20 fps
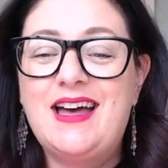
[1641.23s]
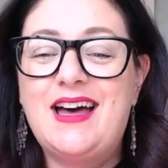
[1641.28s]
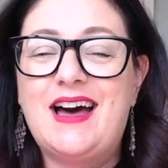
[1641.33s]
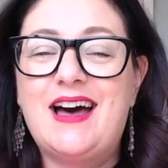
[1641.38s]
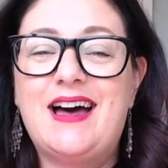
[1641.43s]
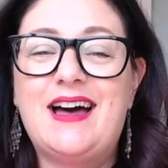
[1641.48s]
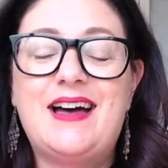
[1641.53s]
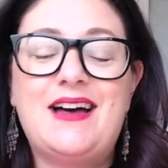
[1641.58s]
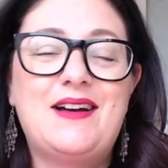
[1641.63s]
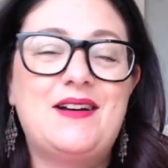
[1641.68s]

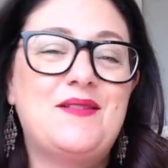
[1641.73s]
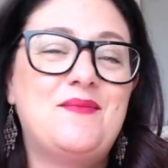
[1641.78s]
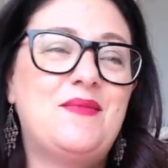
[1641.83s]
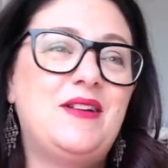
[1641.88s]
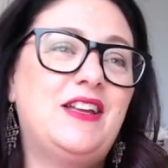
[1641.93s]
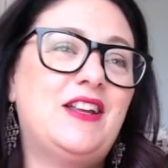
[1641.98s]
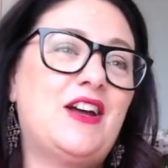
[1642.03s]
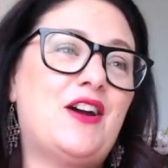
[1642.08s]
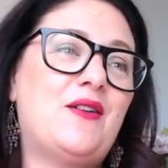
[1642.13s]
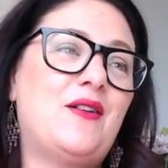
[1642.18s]
Are
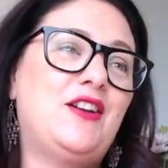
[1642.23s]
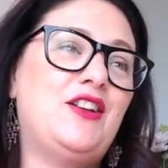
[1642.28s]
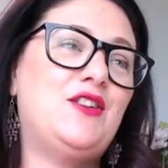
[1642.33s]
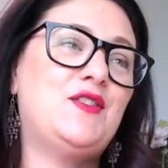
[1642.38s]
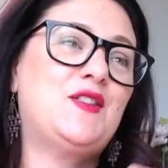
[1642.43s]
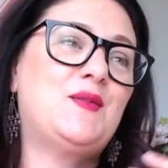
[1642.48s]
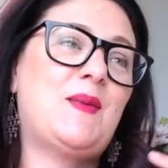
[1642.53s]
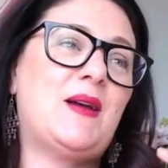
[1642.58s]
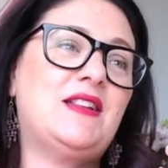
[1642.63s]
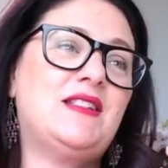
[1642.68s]
you
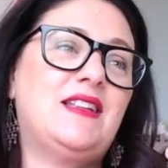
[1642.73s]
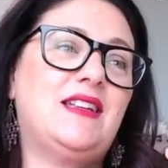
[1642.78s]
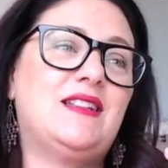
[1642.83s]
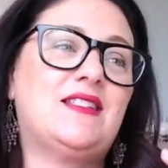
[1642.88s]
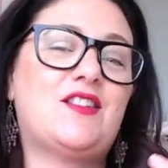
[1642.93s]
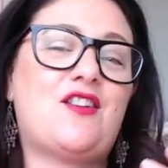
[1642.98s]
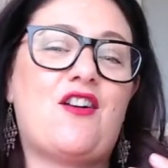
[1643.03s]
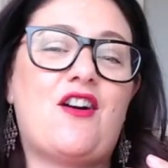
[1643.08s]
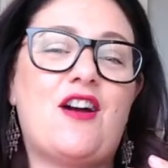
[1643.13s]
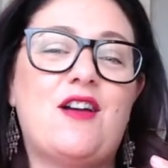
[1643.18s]
spending
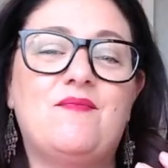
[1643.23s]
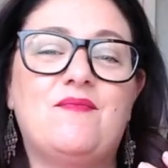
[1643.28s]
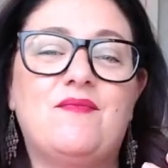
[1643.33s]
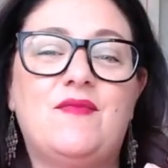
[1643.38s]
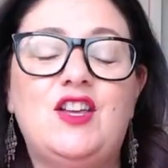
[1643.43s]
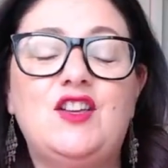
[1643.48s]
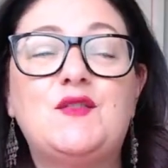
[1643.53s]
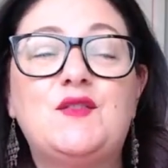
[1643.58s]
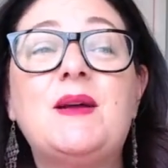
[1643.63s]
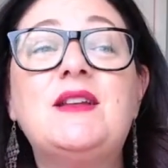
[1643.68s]

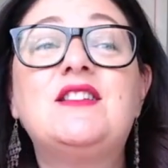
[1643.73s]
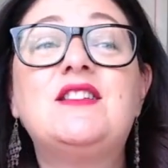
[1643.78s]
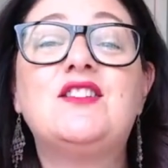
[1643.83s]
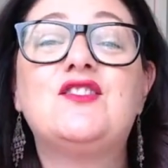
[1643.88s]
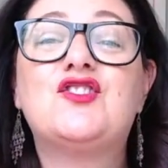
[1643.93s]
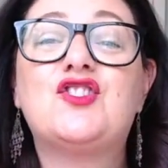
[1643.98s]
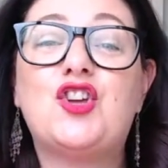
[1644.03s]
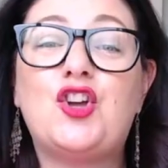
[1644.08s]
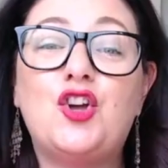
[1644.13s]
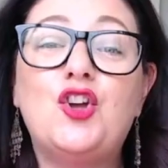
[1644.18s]

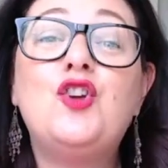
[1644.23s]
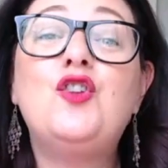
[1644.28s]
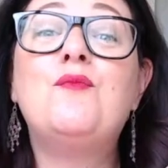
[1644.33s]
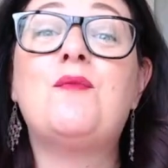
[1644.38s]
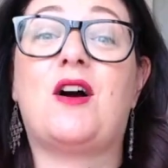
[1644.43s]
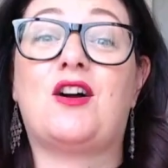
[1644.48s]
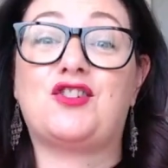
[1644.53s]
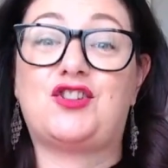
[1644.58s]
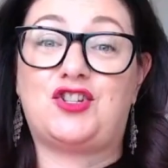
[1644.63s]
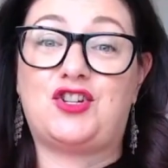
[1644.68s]
too
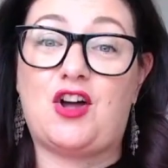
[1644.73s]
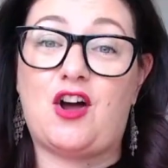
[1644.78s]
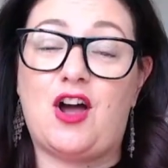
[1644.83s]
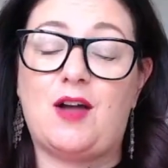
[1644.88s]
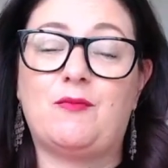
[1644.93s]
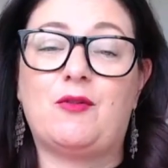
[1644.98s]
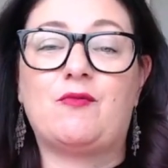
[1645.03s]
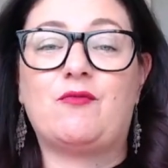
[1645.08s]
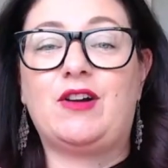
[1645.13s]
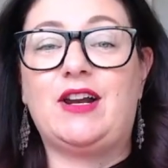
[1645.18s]
much
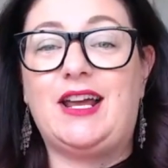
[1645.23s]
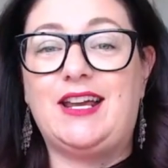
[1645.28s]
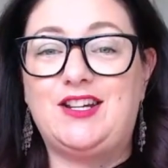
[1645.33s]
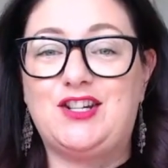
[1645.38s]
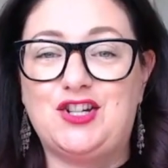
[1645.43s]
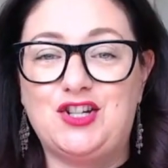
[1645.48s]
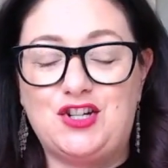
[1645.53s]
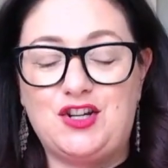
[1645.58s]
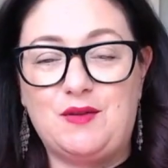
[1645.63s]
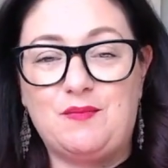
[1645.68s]
time on
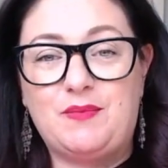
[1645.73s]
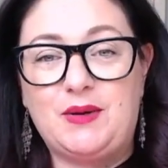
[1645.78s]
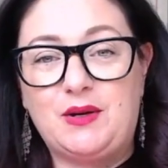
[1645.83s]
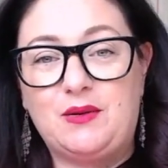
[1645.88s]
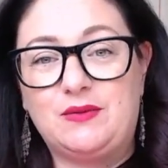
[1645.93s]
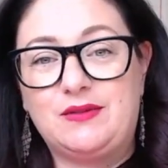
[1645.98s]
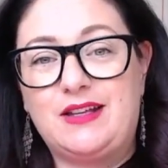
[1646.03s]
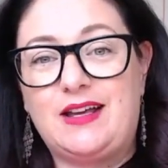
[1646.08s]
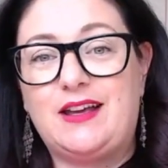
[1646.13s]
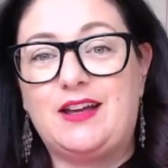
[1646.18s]
relationship
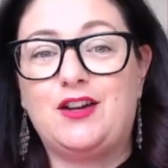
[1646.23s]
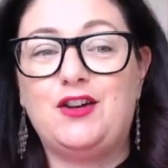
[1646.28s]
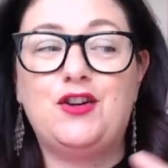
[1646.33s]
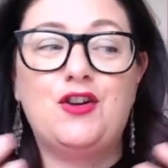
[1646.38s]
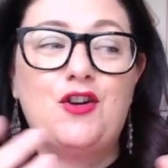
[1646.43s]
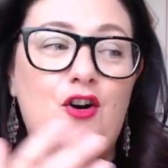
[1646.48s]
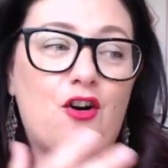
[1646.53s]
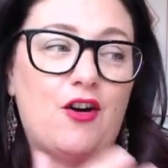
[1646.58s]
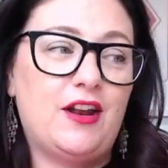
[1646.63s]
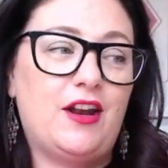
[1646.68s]
building and
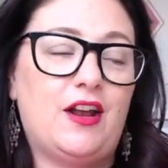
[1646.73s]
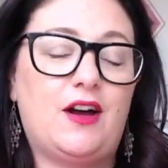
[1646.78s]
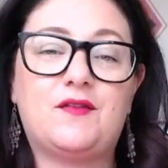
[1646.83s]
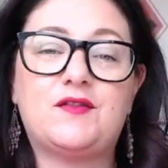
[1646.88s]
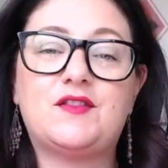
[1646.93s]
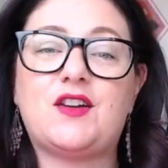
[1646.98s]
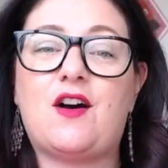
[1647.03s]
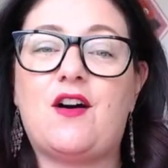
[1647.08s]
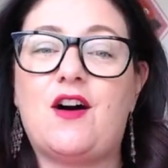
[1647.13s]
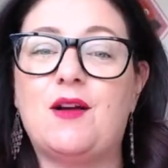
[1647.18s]
not enough
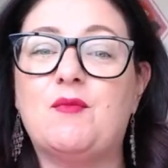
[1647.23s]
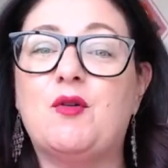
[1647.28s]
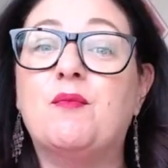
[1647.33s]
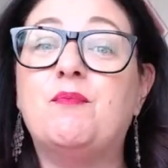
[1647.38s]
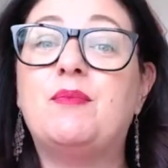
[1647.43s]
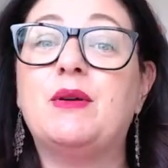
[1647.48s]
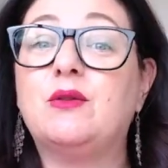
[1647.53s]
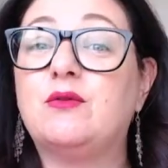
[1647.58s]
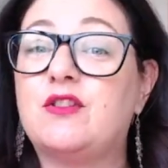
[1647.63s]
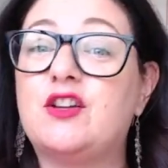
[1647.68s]
time on
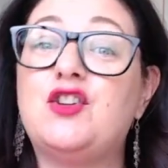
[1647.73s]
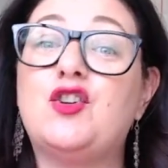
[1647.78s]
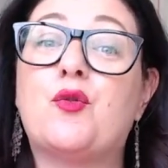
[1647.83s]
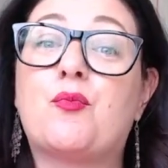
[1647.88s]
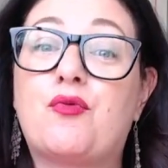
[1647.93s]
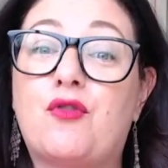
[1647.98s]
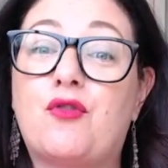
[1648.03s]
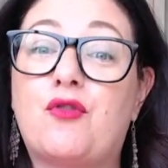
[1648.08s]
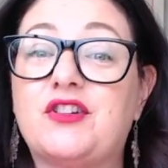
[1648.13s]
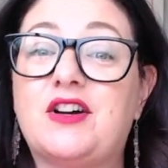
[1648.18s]
building your
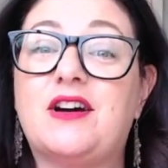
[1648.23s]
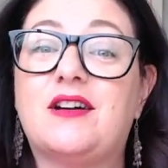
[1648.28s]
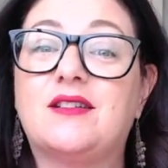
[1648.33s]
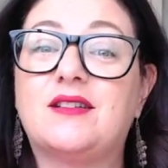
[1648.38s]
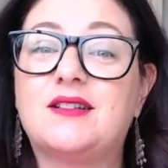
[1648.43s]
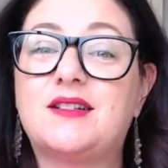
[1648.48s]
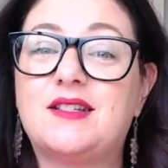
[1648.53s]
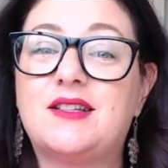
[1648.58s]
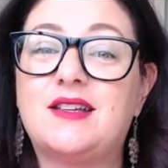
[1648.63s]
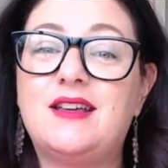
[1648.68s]

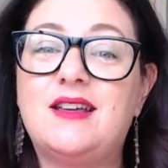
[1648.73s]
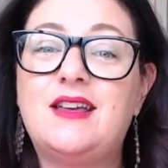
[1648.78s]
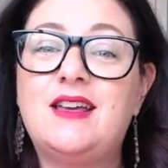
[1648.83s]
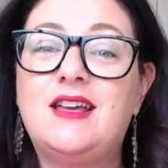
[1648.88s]
product?